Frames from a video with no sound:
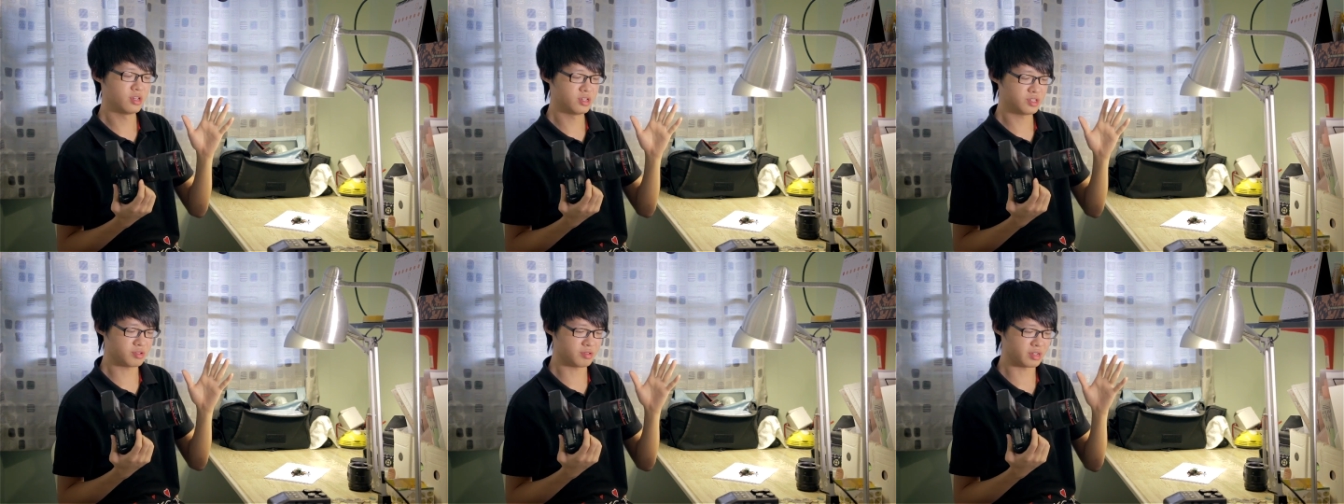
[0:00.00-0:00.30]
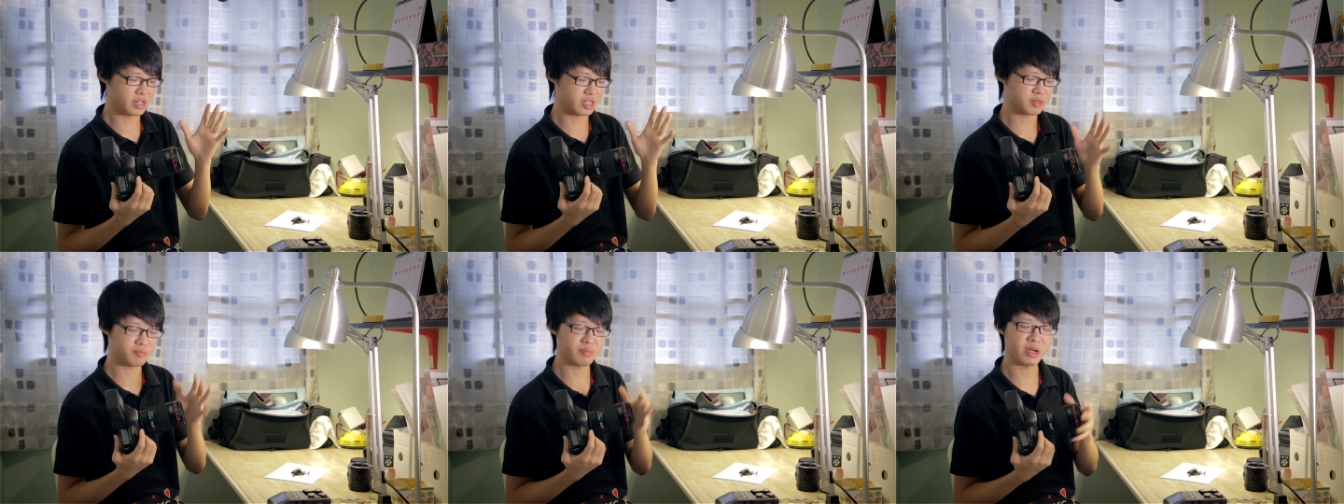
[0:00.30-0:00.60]
So
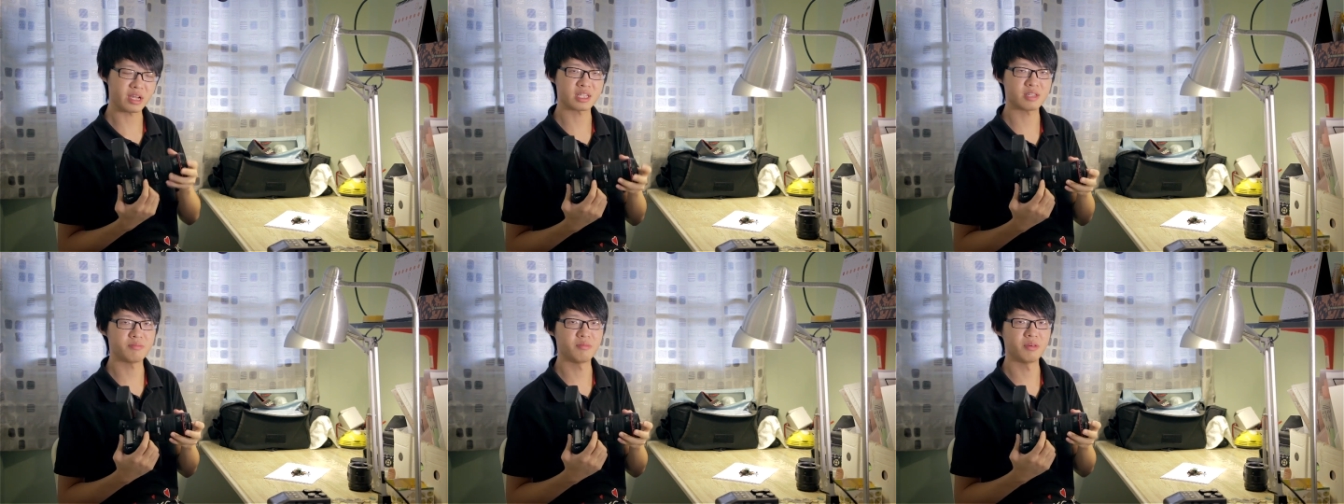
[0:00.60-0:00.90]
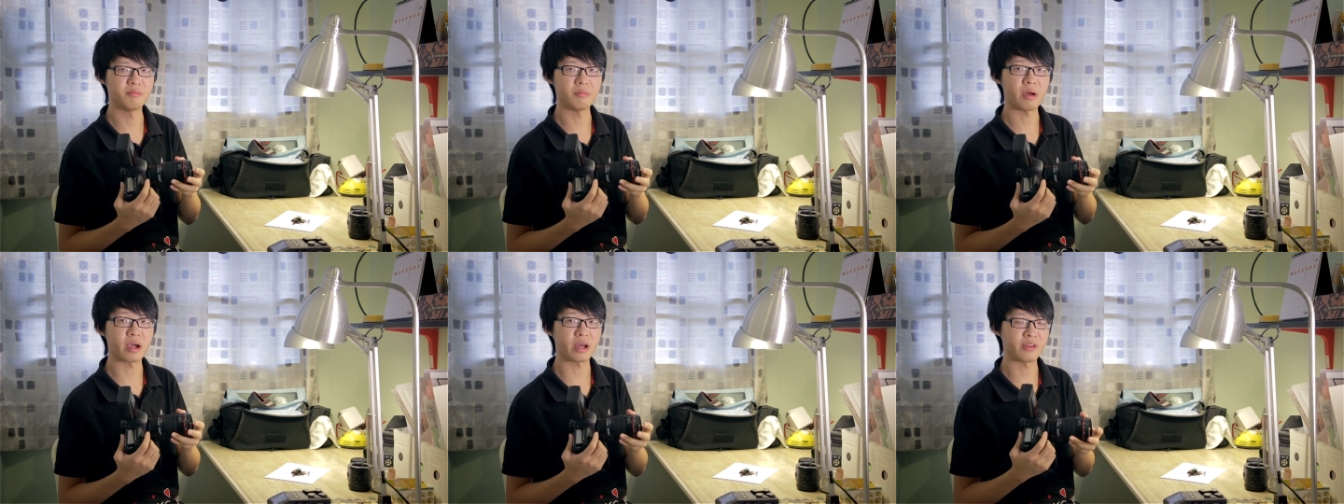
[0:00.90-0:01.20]
that's
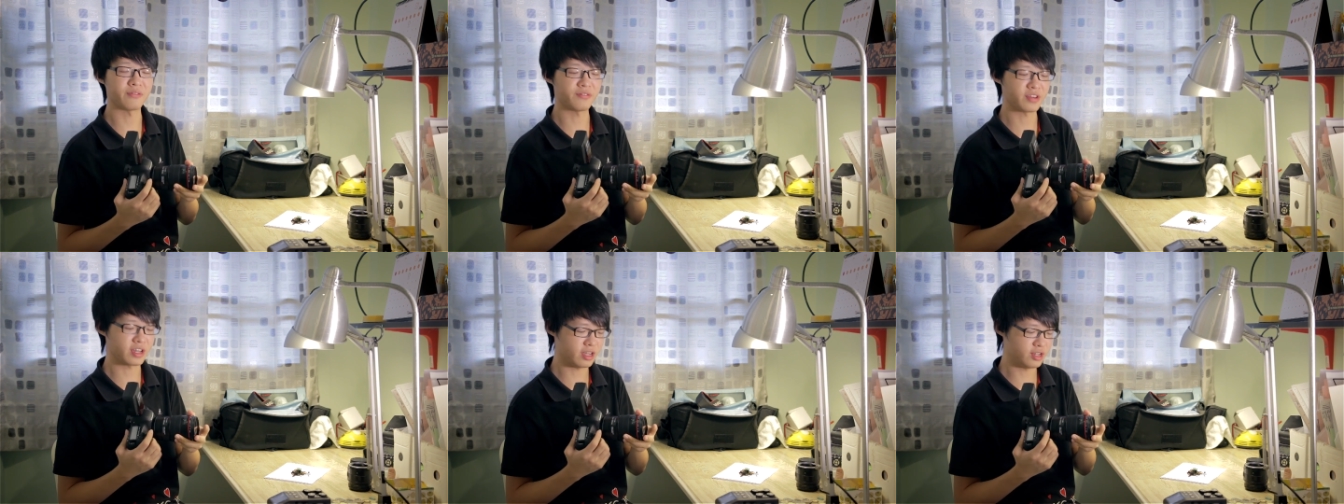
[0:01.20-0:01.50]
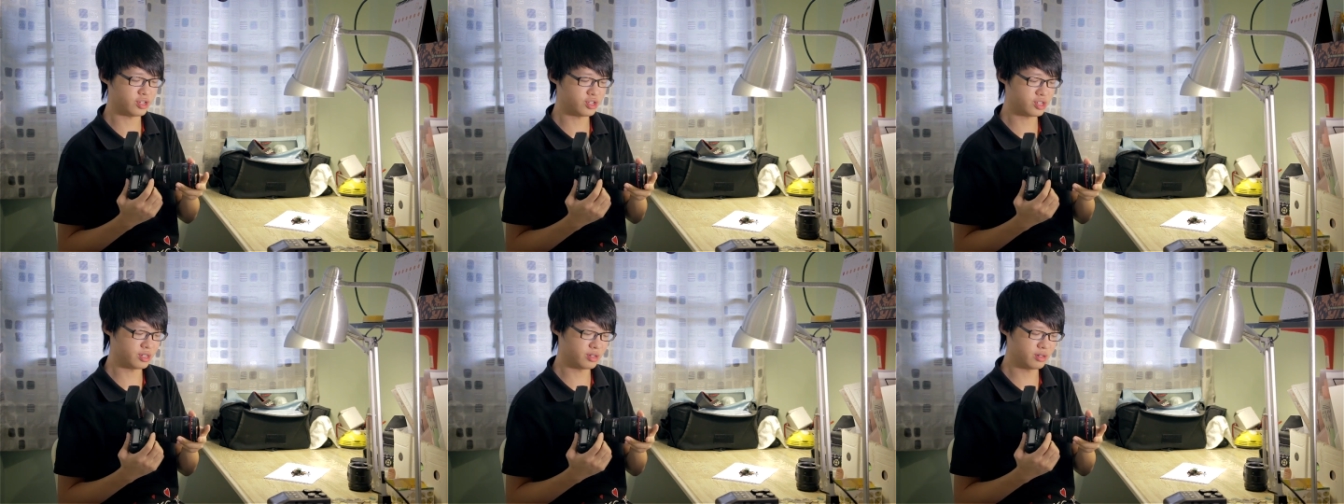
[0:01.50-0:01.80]
maximum
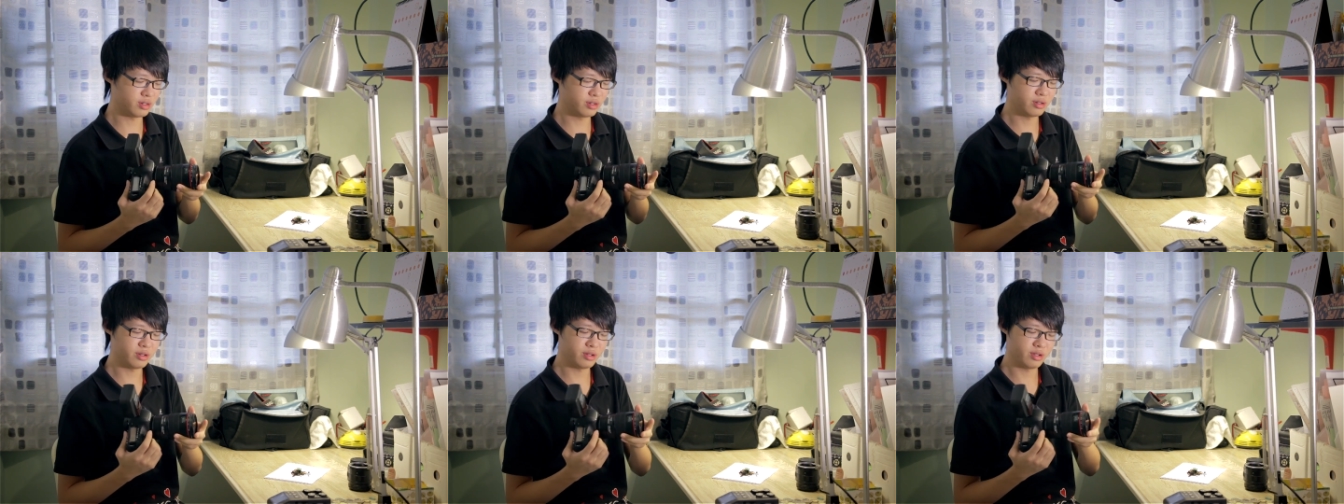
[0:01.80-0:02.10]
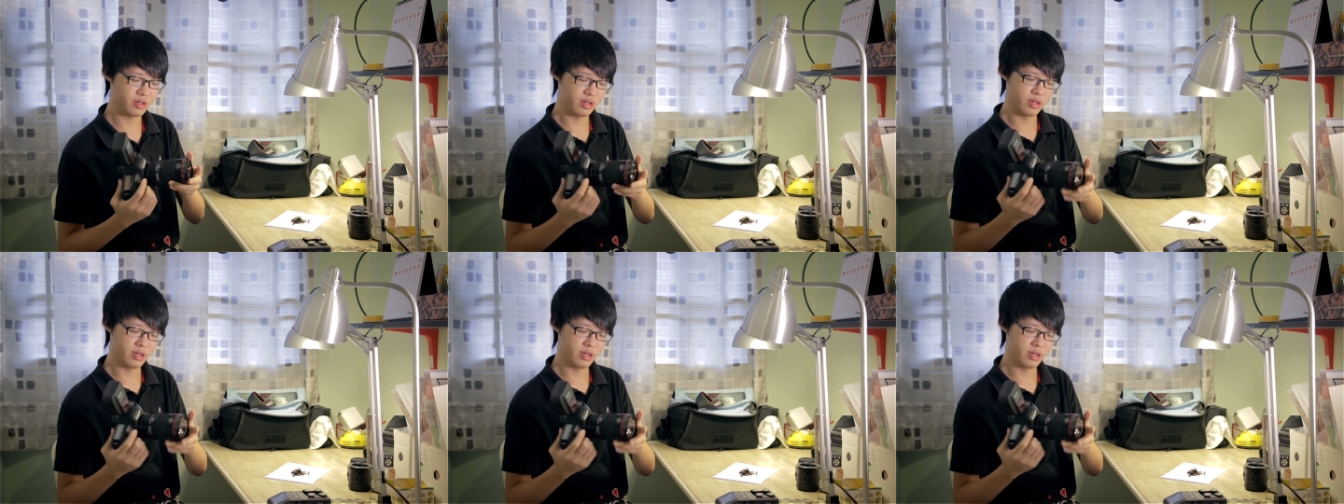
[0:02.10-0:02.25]
magnification.